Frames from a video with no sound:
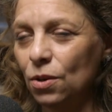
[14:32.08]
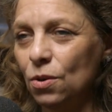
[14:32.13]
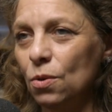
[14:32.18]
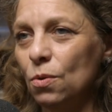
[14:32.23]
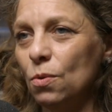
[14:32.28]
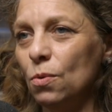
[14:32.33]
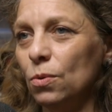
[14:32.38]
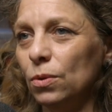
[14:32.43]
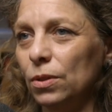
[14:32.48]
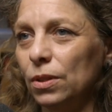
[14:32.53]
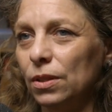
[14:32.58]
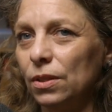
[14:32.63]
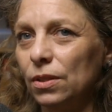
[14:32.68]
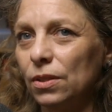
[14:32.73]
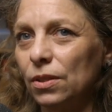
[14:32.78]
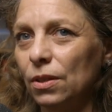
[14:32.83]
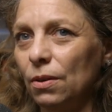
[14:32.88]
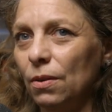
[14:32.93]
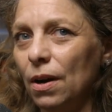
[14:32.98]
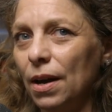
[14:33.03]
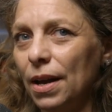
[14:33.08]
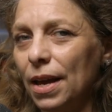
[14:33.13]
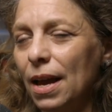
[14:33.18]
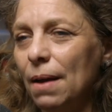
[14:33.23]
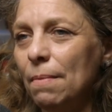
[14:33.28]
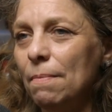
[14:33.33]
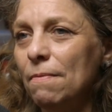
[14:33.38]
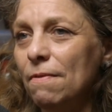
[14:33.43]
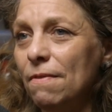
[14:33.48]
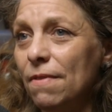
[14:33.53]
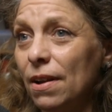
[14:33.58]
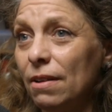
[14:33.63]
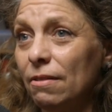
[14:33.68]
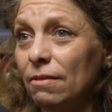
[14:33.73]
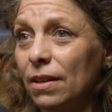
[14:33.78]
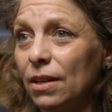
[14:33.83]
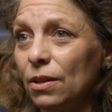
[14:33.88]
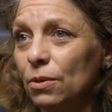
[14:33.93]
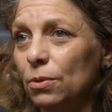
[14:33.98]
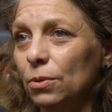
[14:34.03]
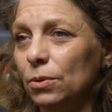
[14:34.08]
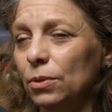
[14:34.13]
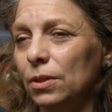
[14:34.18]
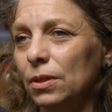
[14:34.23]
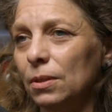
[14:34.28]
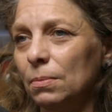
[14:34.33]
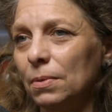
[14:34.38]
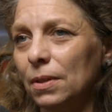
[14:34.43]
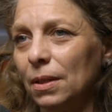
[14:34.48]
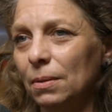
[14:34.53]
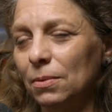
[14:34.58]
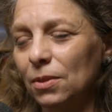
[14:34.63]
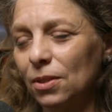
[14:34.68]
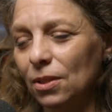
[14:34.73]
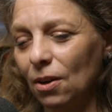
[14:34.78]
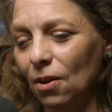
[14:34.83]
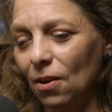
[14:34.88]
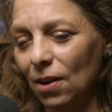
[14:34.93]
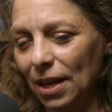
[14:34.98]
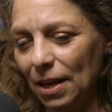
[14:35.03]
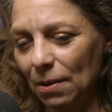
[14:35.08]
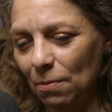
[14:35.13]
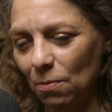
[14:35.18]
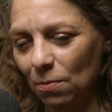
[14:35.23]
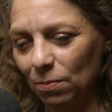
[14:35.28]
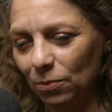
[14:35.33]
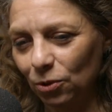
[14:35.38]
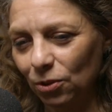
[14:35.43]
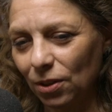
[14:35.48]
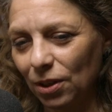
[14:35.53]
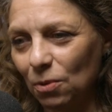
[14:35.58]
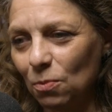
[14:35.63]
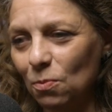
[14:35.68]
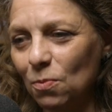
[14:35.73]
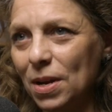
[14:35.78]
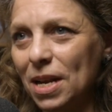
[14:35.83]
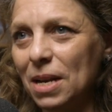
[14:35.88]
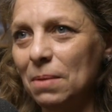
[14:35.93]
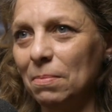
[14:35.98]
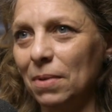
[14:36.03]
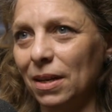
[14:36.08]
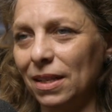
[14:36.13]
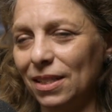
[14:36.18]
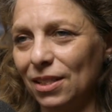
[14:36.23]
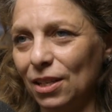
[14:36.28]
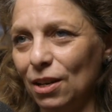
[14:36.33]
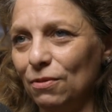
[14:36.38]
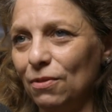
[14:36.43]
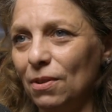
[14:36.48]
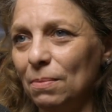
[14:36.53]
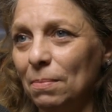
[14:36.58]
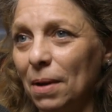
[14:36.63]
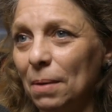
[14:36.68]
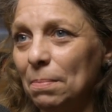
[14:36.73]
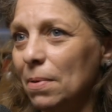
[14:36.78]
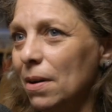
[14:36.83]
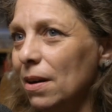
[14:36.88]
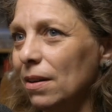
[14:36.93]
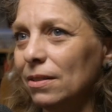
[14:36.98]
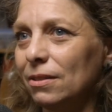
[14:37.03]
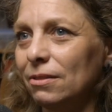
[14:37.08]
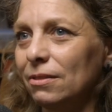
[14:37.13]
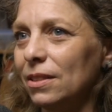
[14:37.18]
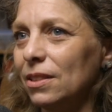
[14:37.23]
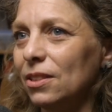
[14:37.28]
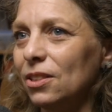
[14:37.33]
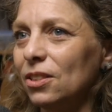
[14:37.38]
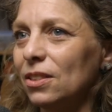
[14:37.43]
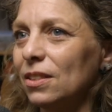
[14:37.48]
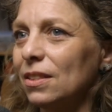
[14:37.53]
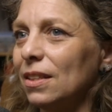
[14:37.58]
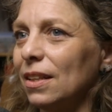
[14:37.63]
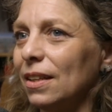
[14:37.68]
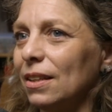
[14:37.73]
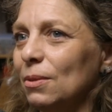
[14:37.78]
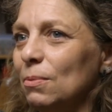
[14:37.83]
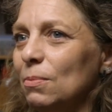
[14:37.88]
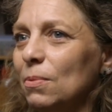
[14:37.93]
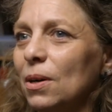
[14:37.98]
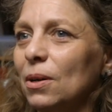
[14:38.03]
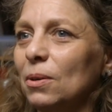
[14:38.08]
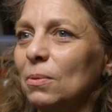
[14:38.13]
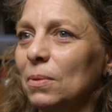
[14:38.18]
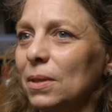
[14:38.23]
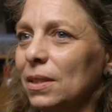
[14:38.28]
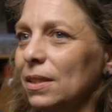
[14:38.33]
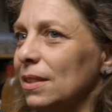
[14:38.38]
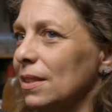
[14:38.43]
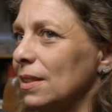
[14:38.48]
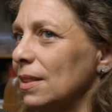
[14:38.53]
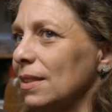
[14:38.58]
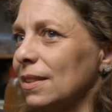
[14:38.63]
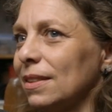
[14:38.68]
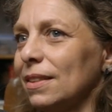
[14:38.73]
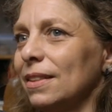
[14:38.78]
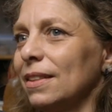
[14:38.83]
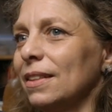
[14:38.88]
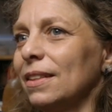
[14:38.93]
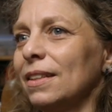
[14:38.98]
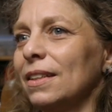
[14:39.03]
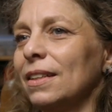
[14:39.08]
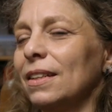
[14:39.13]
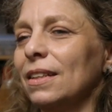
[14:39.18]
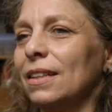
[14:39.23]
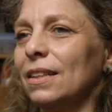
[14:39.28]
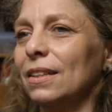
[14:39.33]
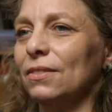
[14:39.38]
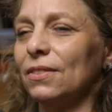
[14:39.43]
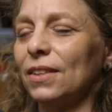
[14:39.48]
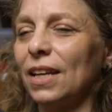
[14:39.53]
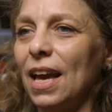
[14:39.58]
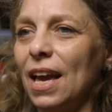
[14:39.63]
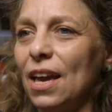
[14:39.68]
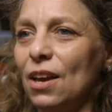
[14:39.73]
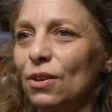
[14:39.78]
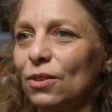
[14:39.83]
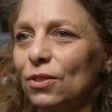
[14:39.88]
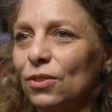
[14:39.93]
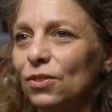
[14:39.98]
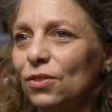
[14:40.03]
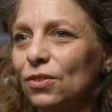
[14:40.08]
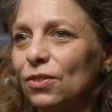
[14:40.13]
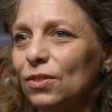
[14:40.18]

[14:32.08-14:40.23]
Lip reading: ordered. So I am very ordered, but I'm slowly trying to wean myself. And my partner is just like a whirlwind of chaos.